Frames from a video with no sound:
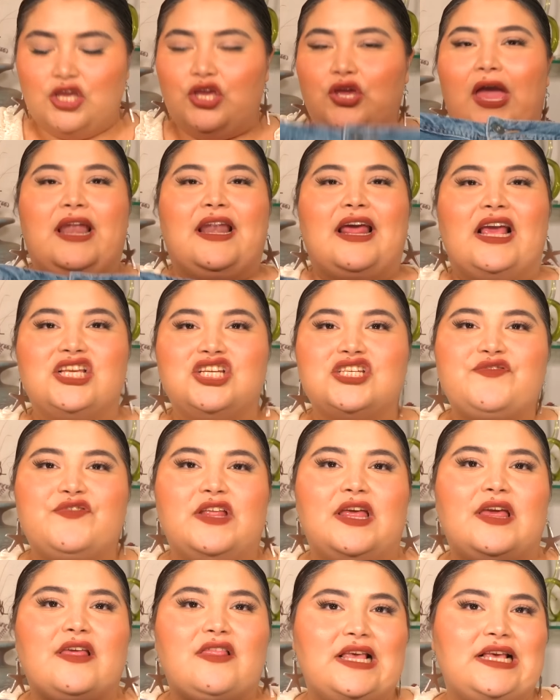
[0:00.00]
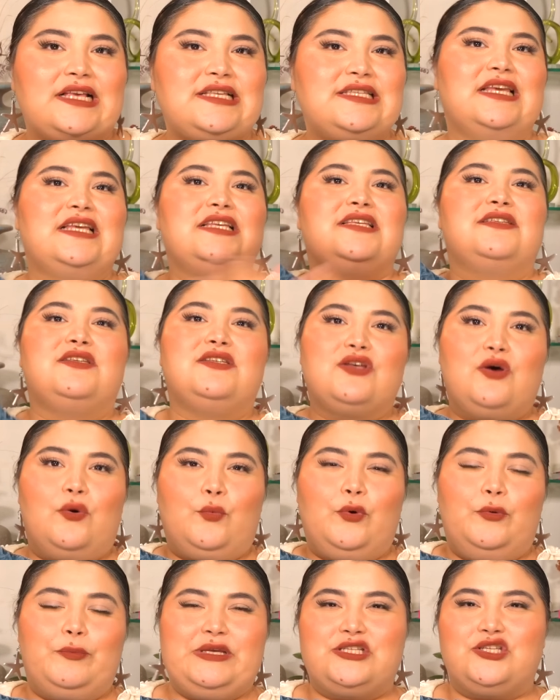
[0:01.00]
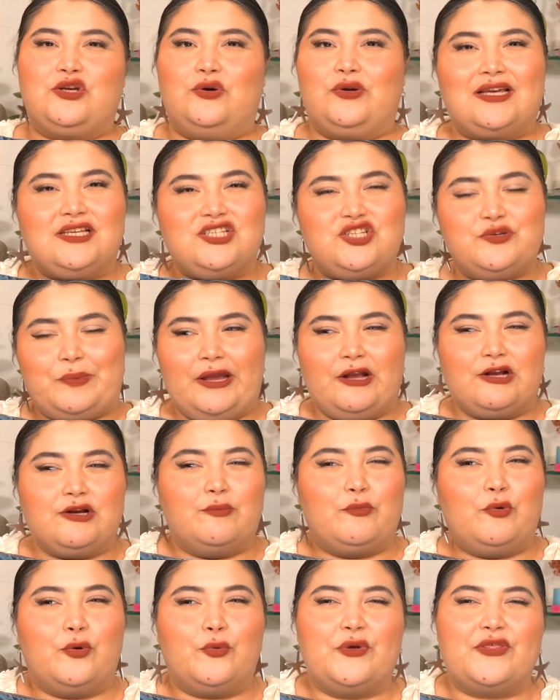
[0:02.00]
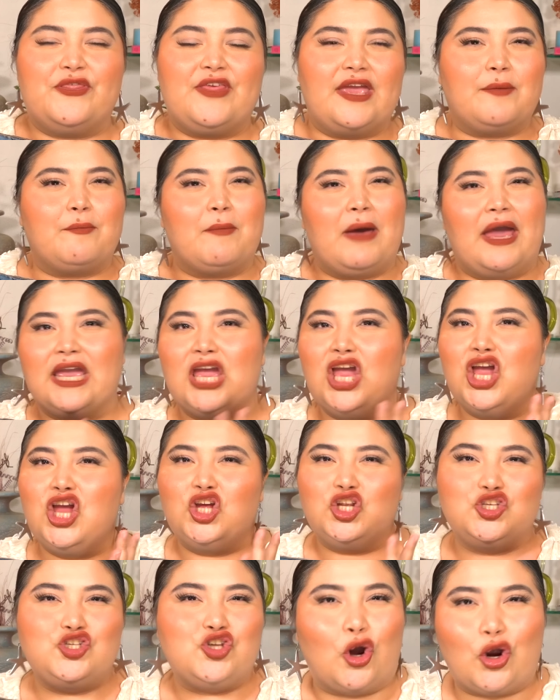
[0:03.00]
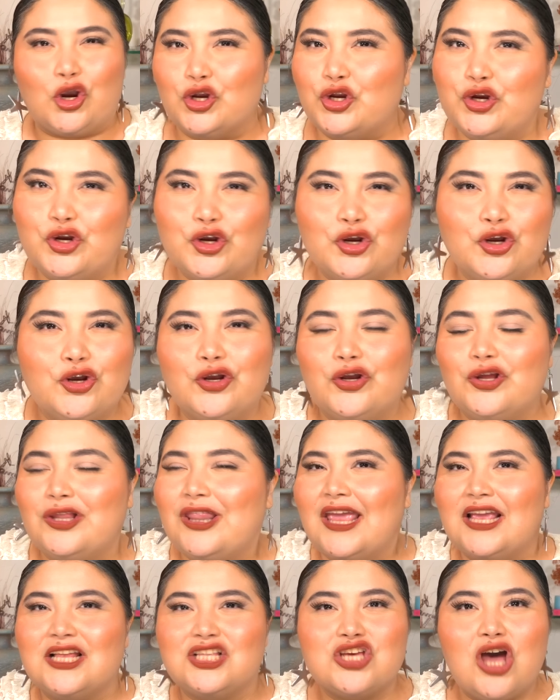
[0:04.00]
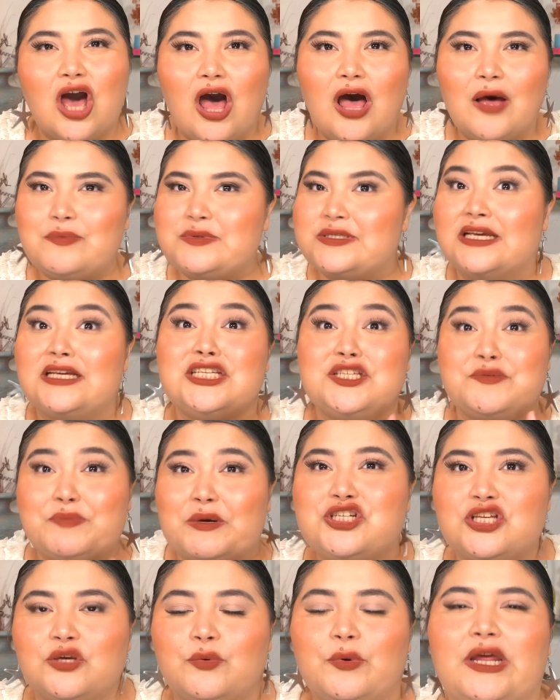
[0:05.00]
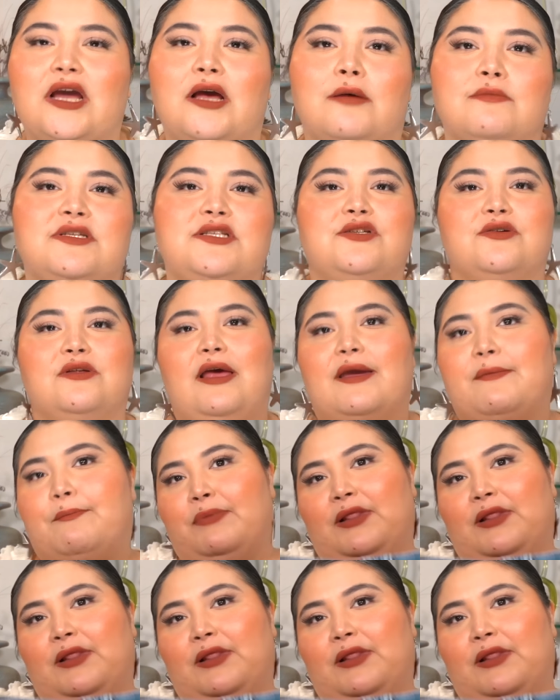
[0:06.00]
and I just feel like this is so will be so nice to pair more with like my darker like tops like especially when it comes to like